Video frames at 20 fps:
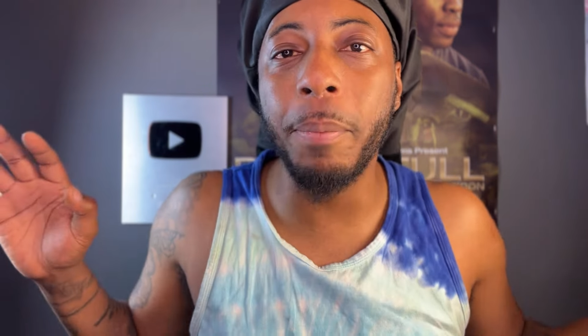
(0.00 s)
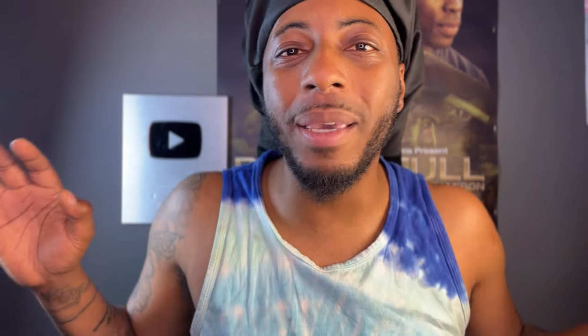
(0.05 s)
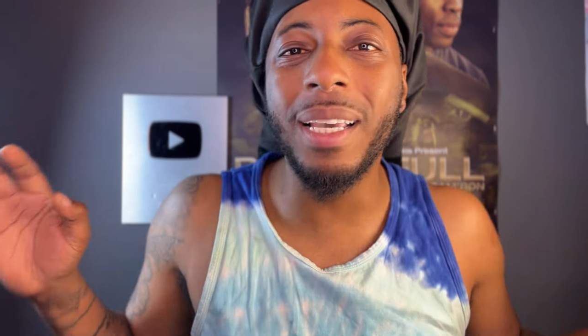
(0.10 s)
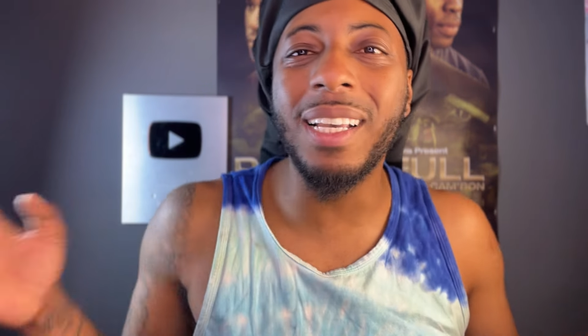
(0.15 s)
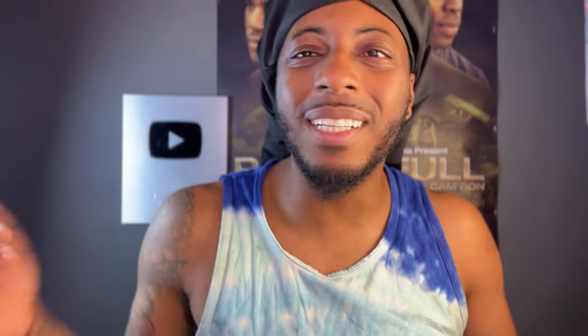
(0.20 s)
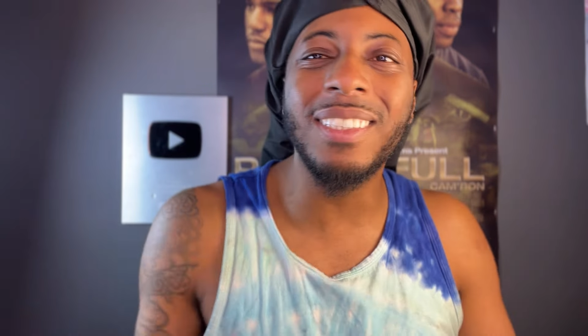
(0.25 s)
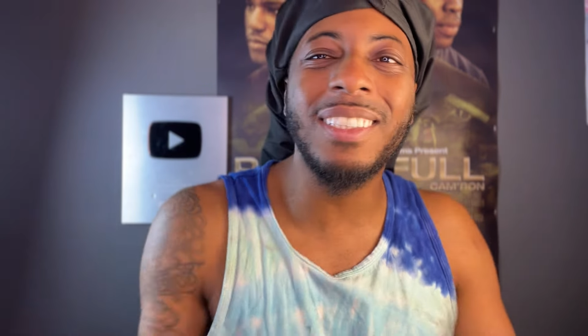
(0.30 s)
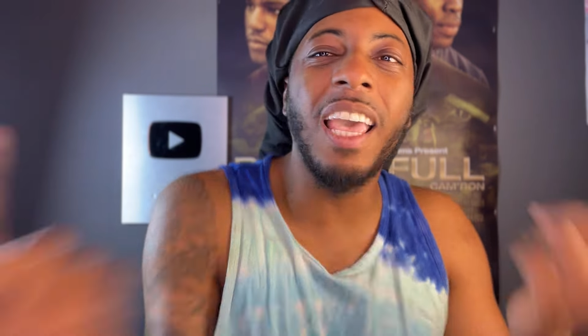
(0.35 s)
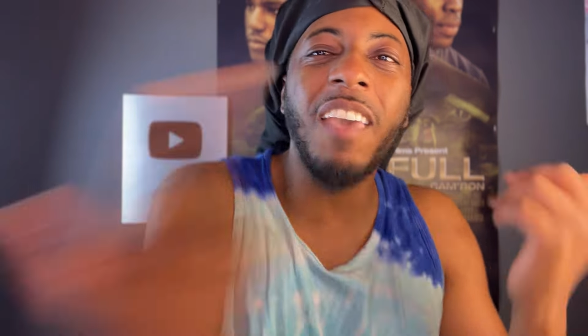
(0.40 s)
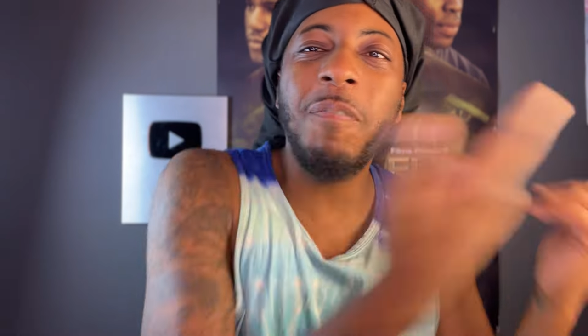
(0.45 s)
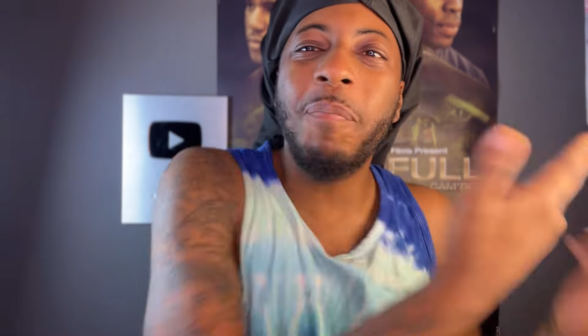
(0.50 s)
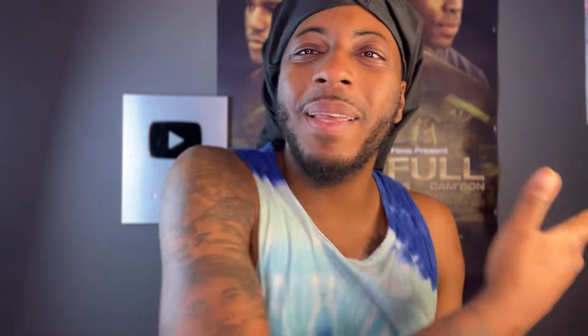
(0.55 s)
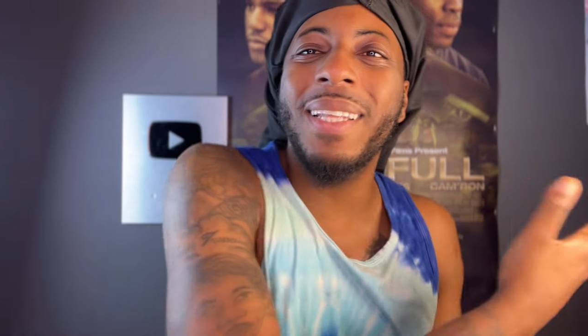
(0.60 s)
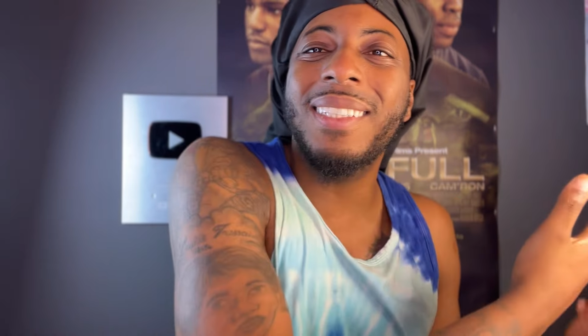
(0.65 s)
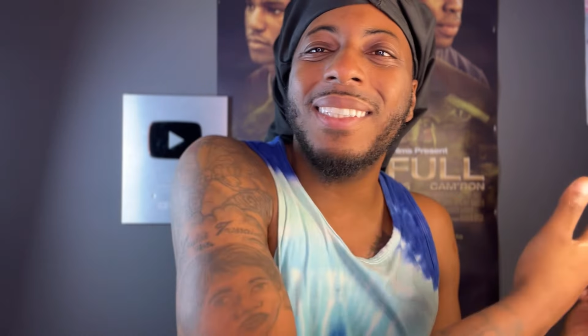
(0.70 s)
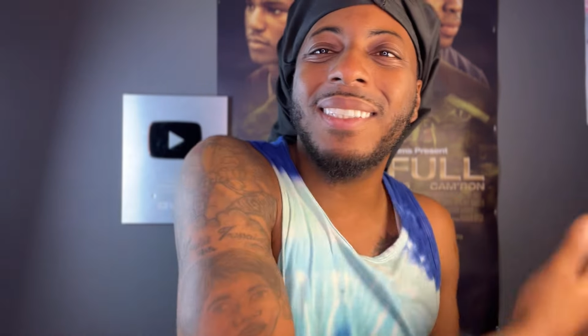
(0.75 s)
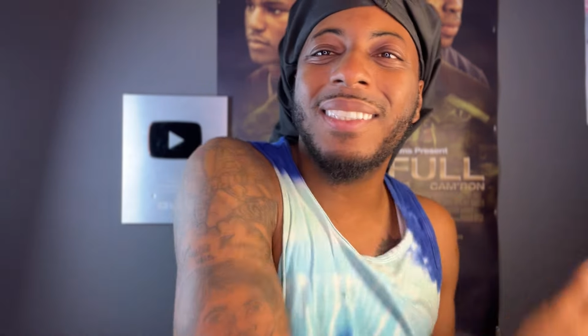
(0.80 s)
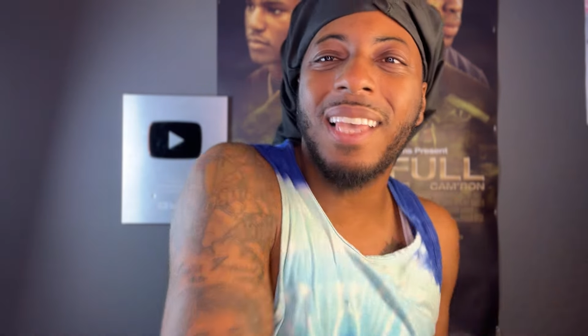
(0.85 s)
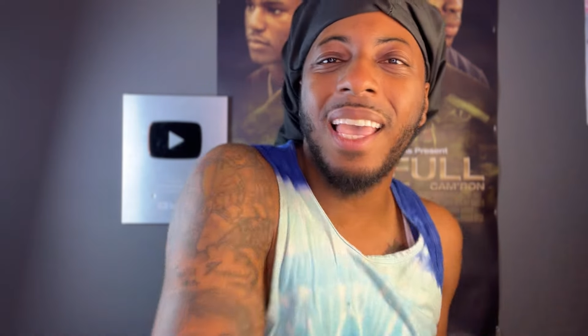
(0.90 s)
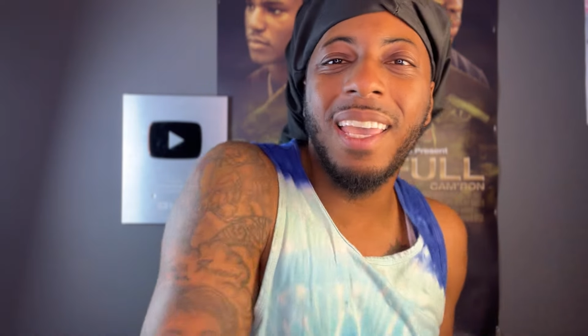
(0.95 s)
because they've been
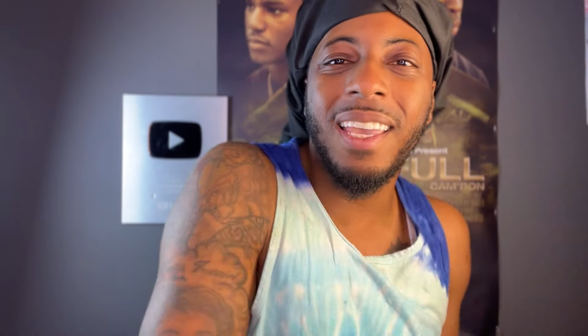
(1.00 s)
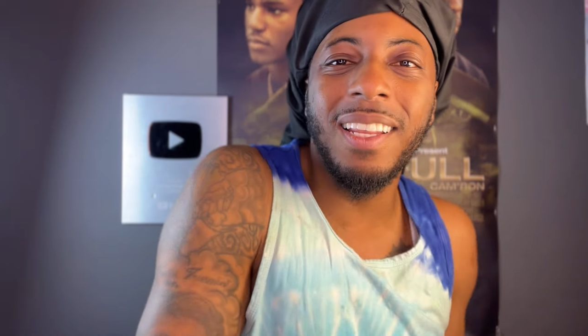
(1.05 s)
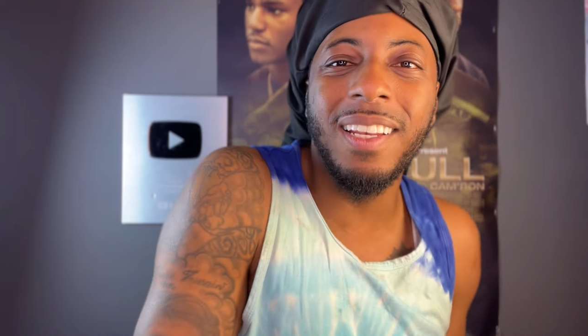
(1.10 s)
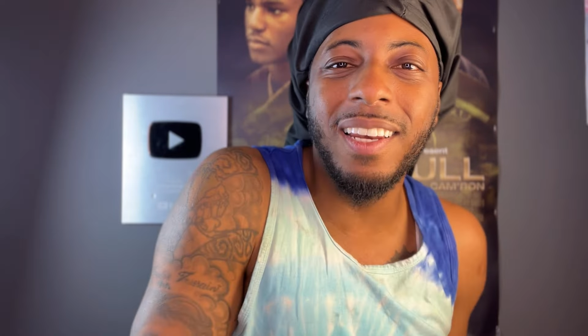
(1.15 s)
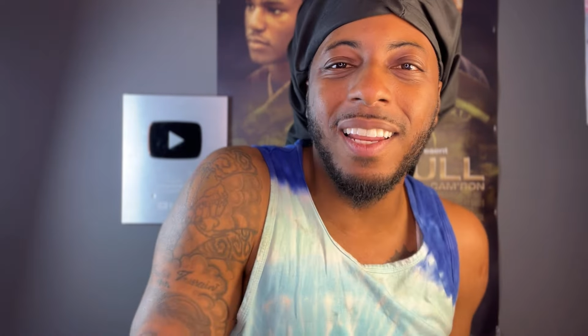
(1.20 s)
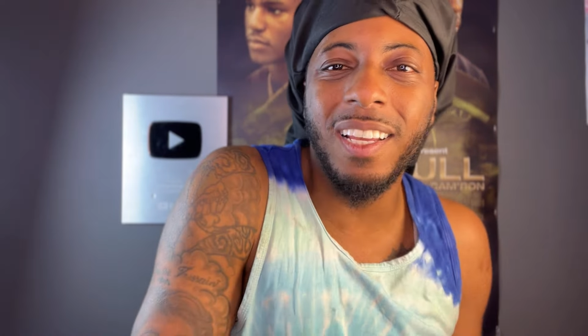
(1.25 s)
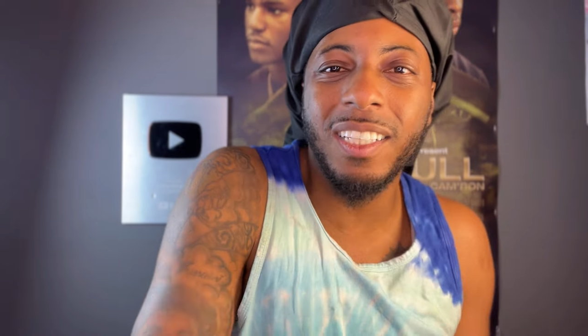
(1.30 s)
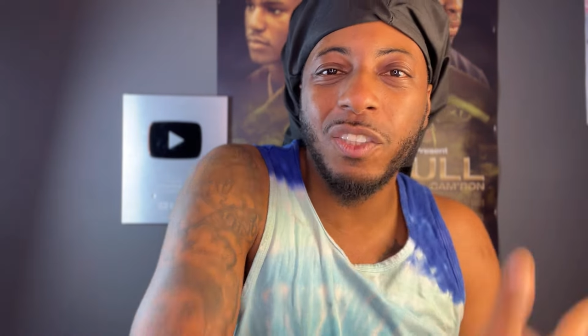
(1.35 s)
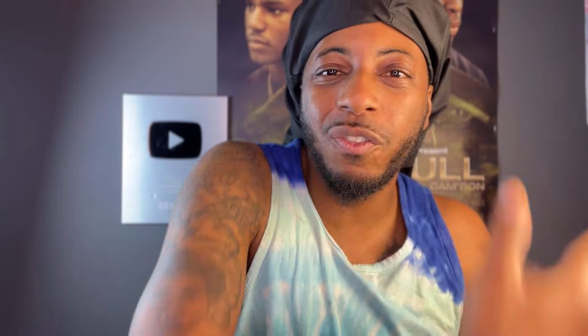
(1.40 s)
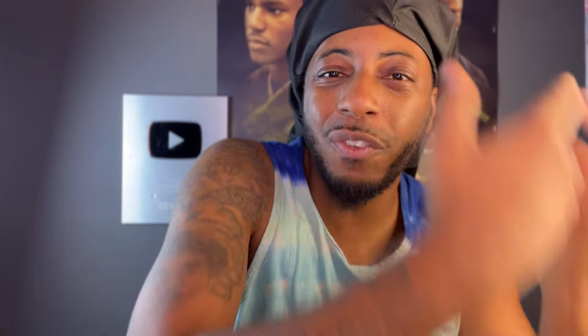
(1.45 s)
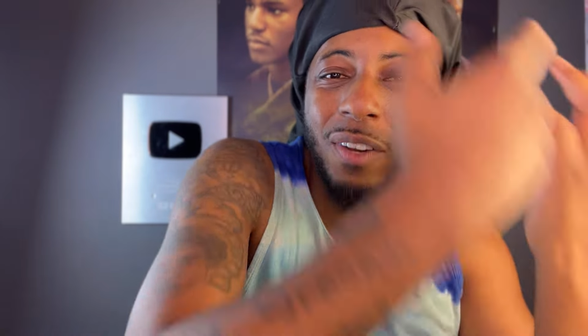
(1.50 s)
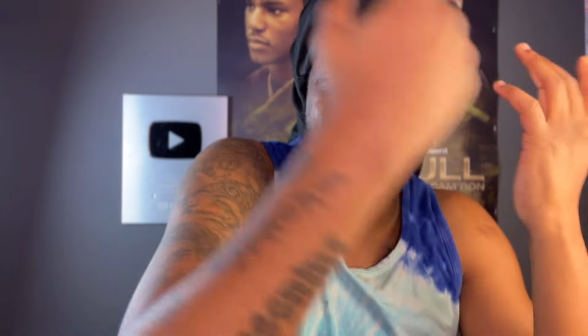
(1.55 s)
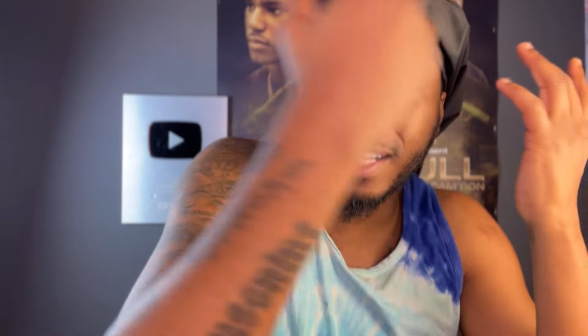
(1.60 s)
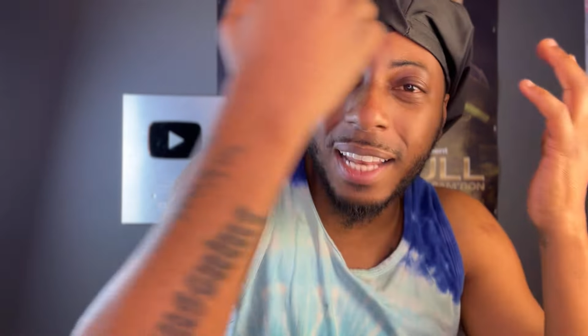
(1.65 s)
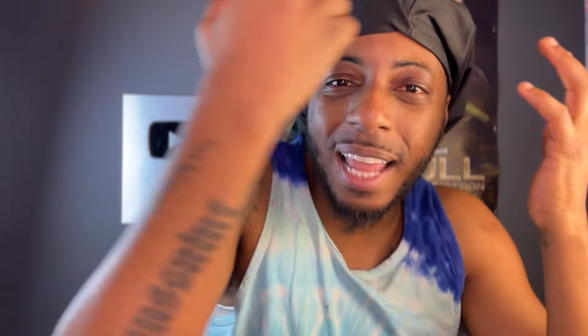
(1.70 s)
saying this for the